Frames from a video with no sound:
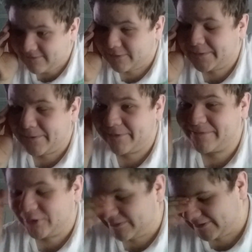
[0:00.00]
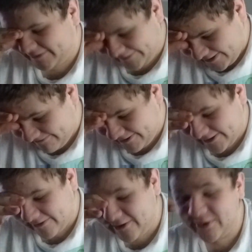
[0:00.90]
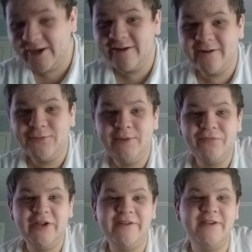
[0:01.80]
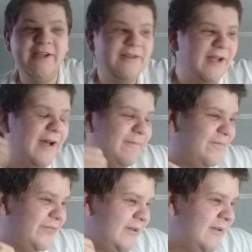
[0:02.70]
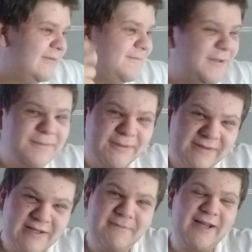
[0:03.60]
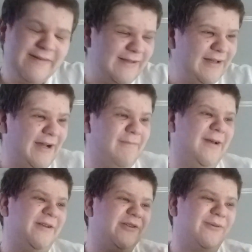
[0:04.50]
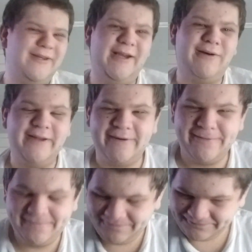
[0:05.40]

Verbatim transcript: though they're almost pretty much the same thing until we get to the re the, the reboots, I'm guessing. I'm not sure what the hell they are.